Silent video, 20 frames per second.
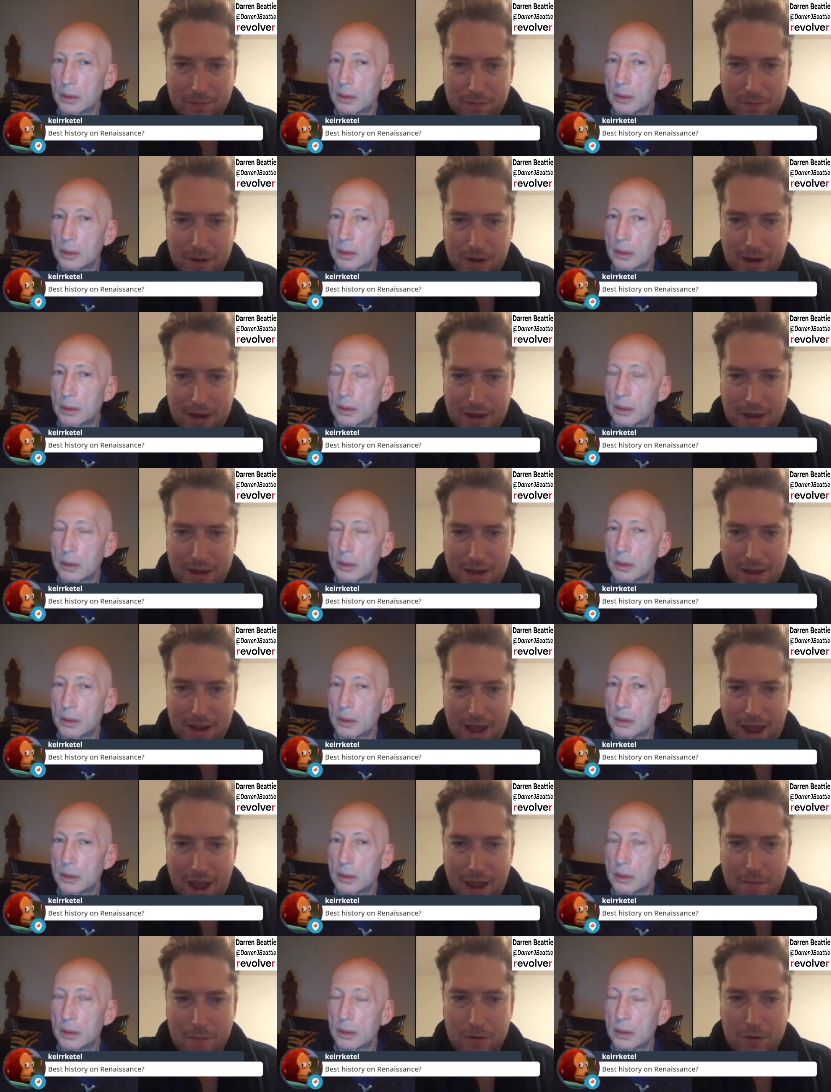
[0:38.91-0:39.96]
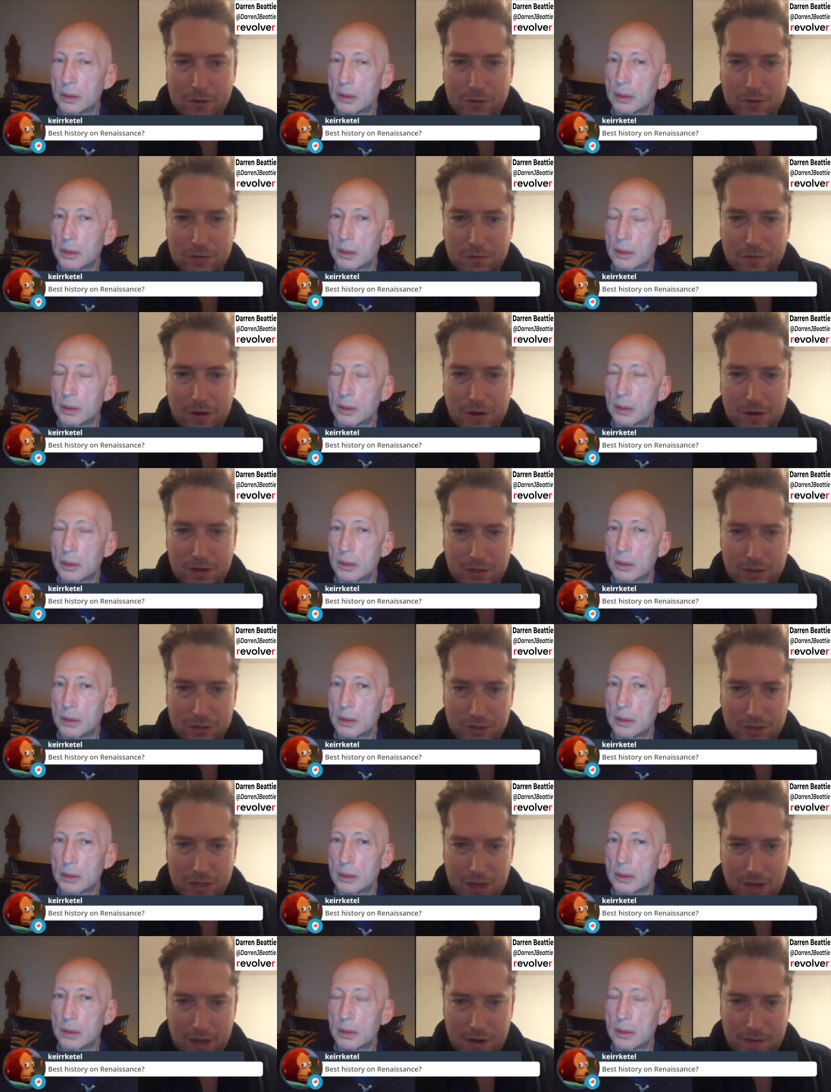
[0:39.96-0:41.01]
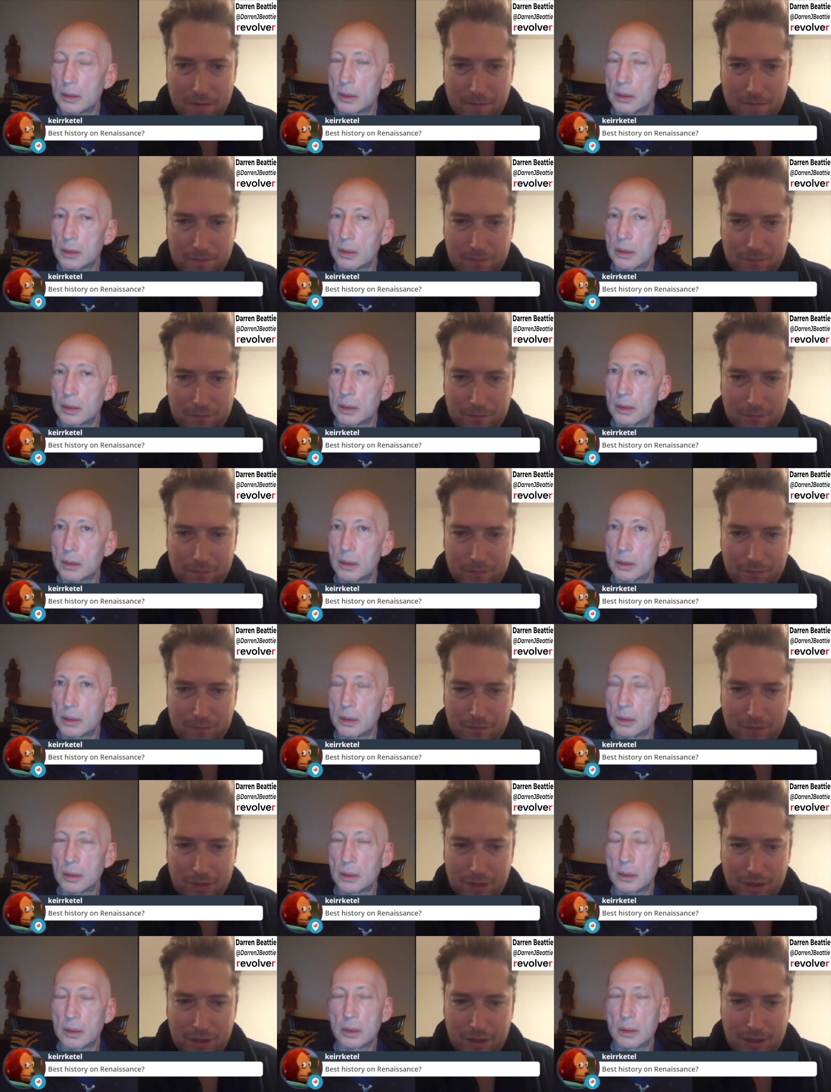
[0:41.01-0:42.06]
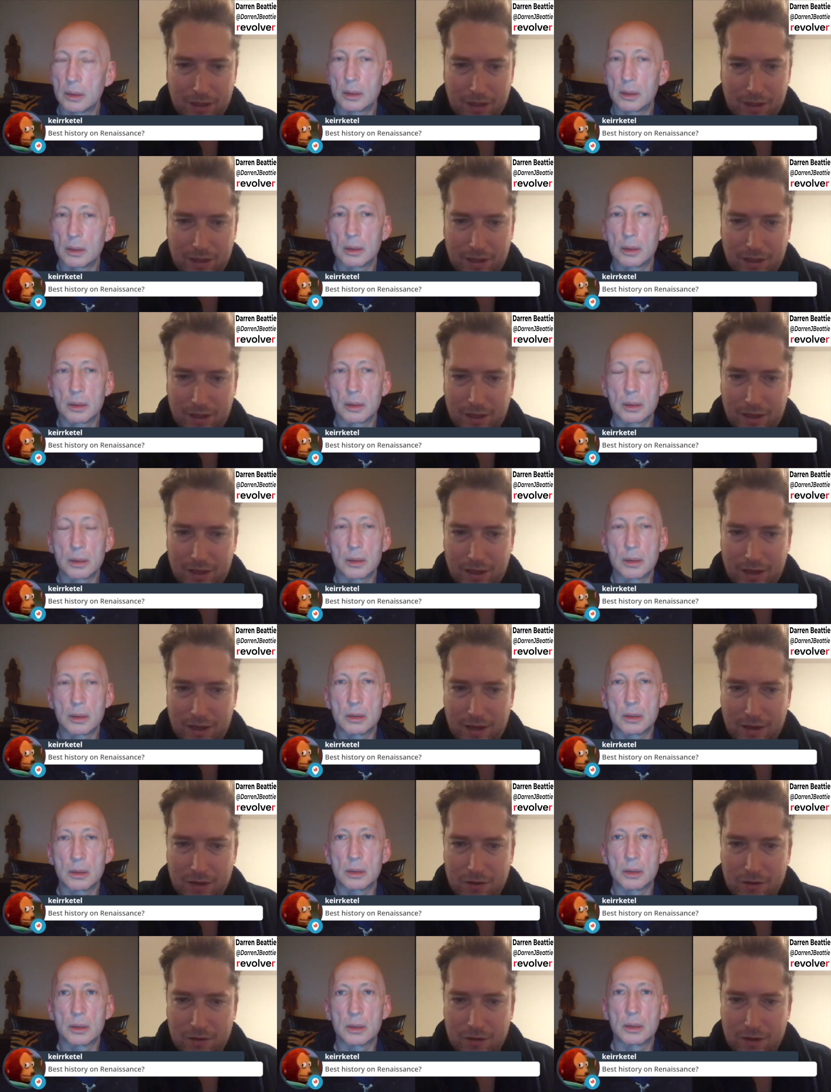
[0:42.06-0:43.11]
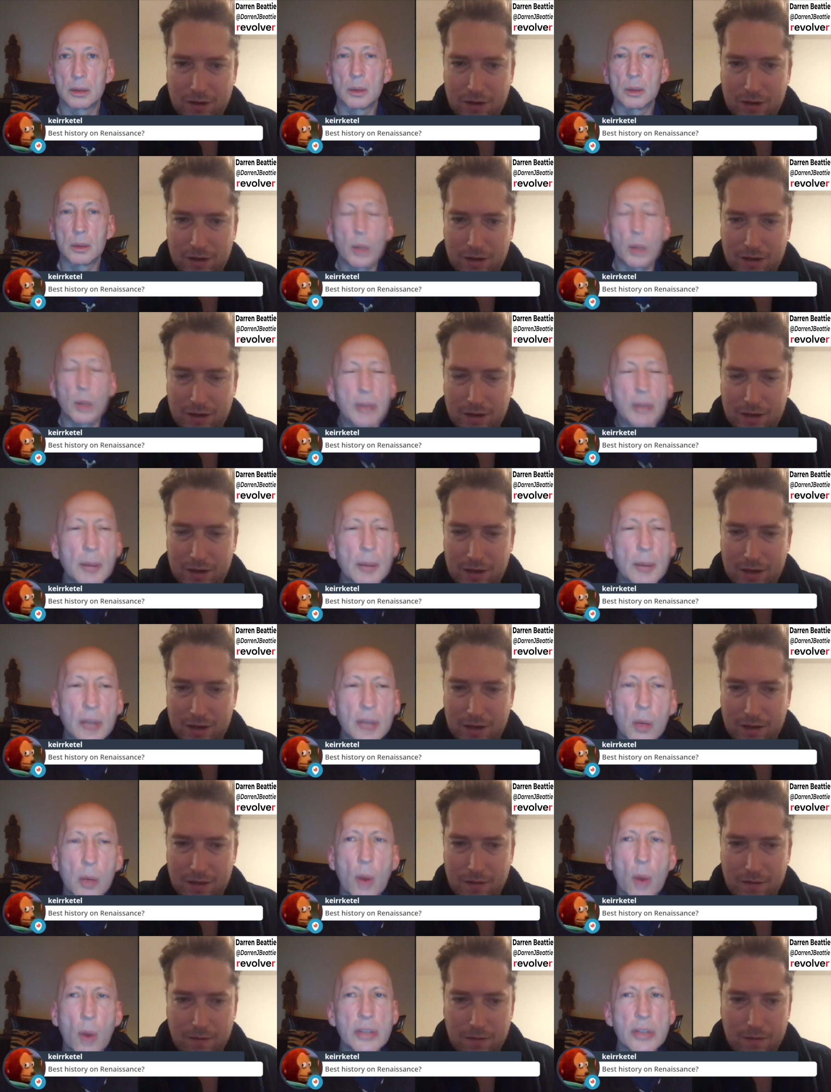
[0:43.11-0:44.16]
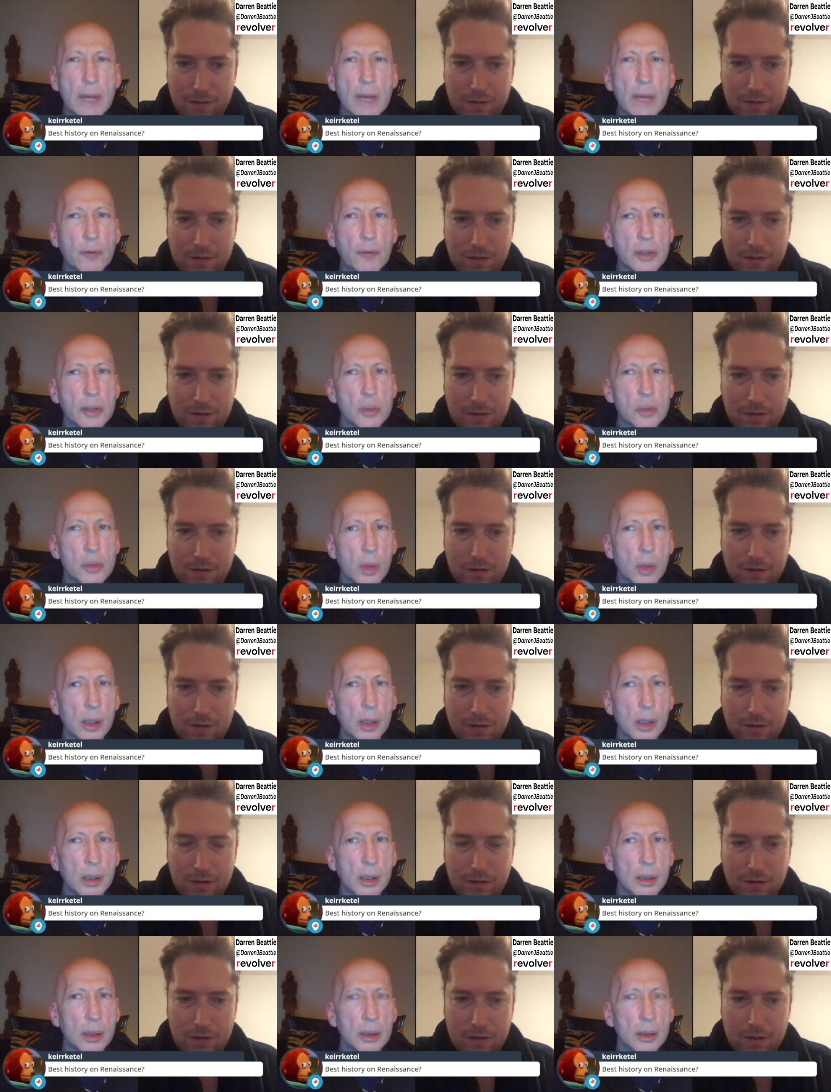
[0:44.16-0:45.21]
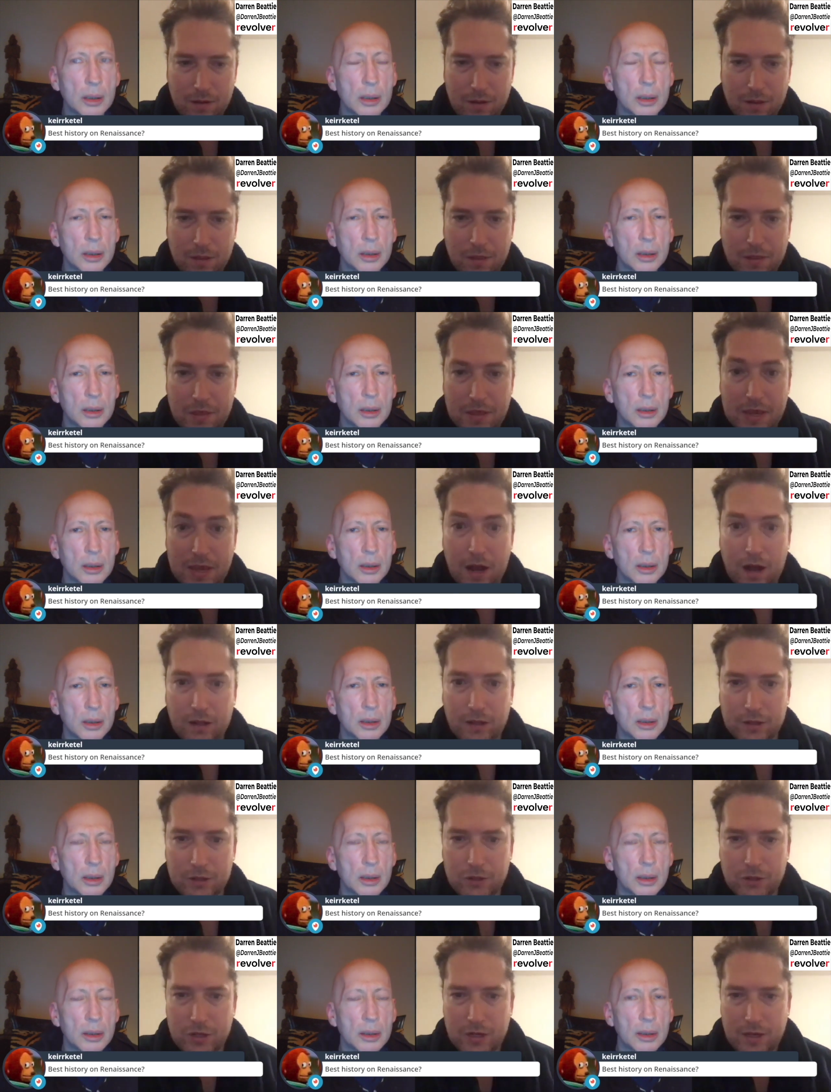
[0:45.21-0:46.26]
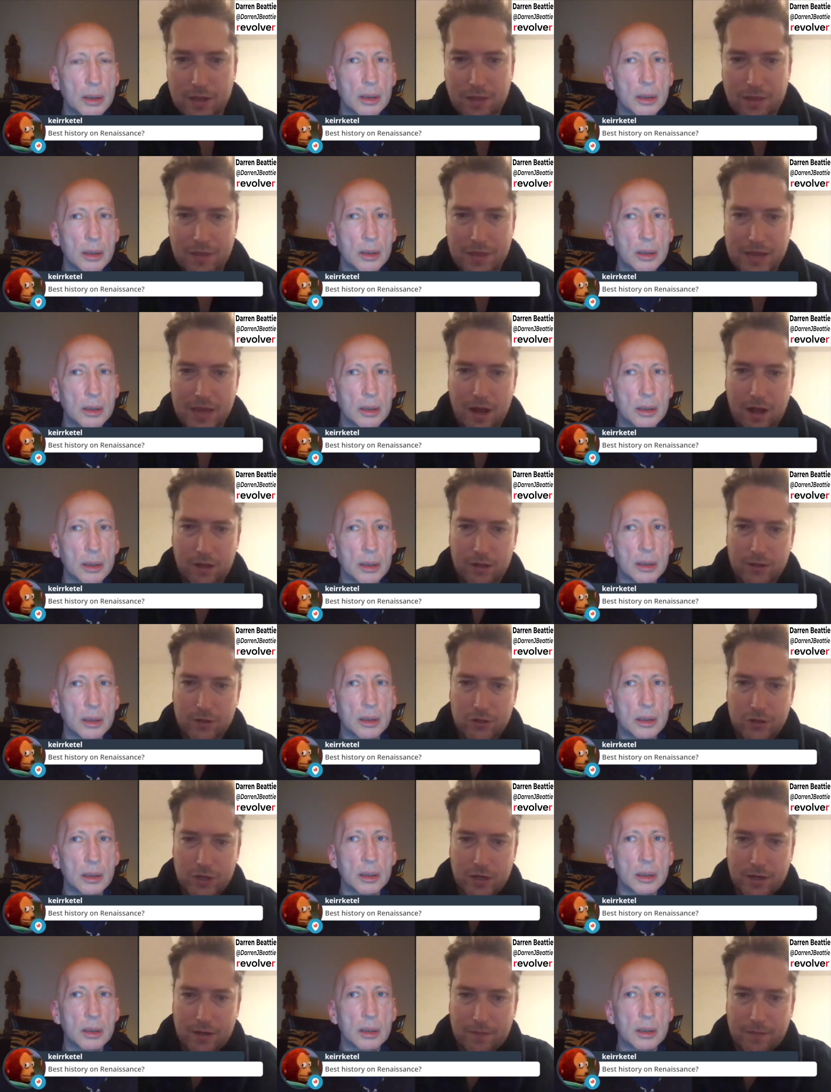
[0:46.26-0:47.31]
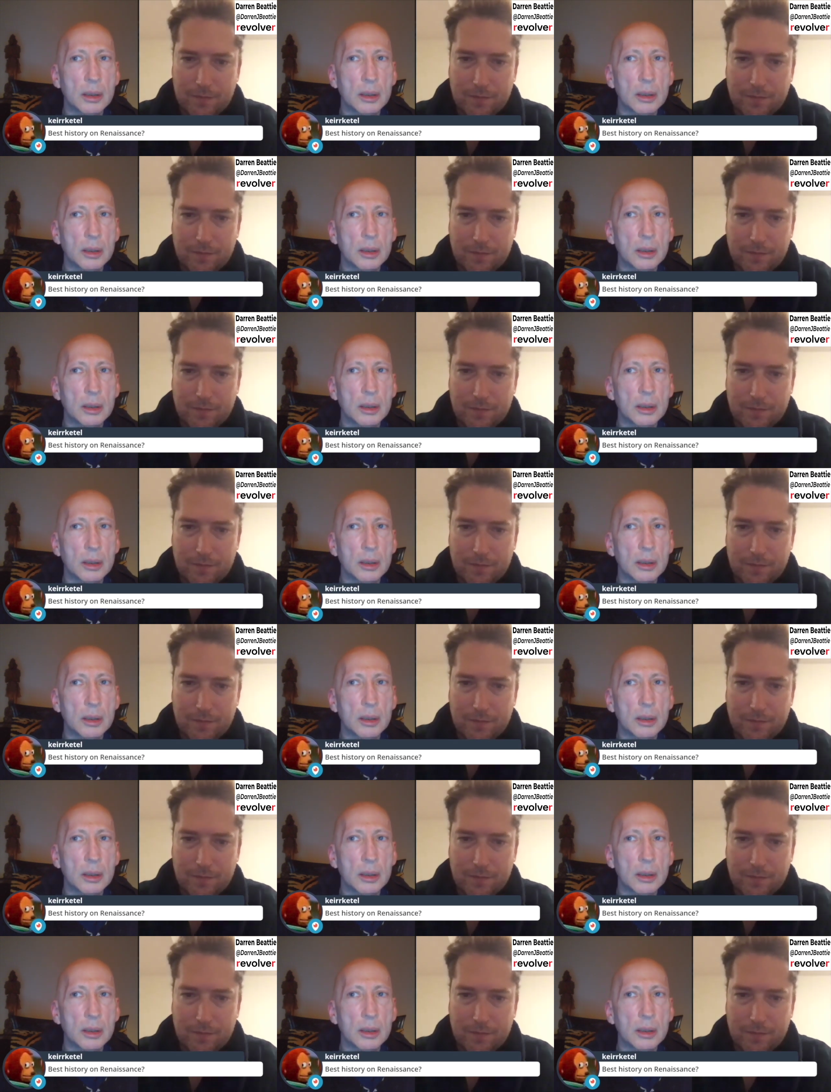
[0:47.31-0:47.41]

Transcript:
Speaker 1: by Amos Funkenstein. And it,
Speaker 2: what was that first word?
Speaker 1: Theology. Theology.